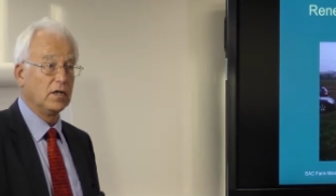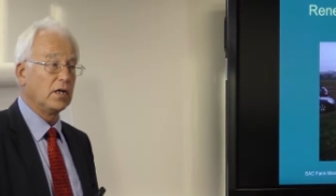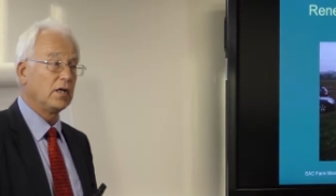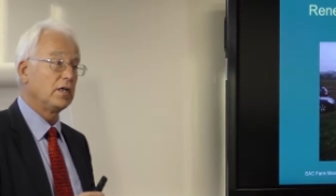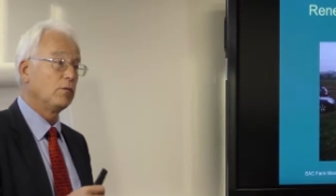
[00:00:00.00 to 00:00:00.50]

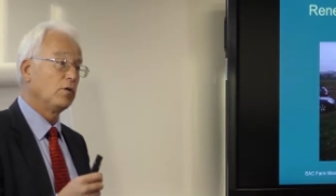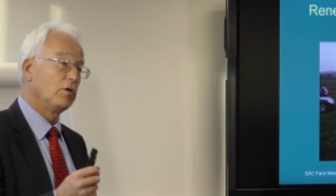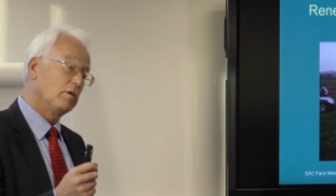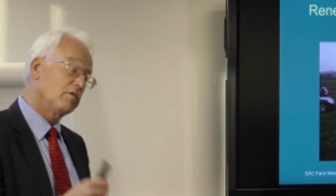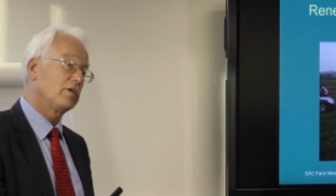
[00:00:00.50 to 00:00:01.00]
And they will
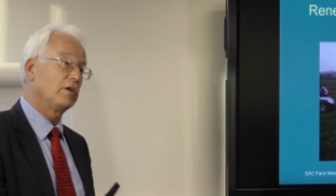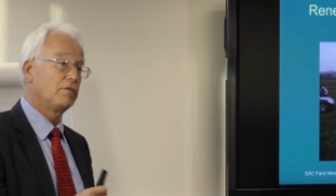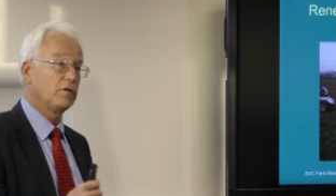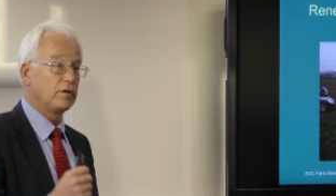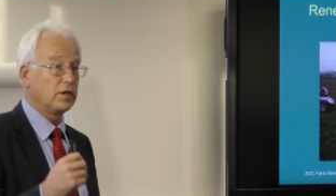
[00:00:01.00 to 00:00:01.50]
not
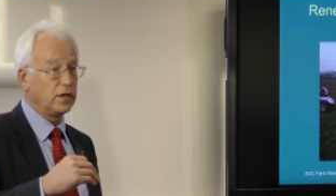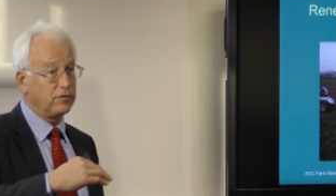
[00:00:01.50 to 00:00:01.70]
suffer the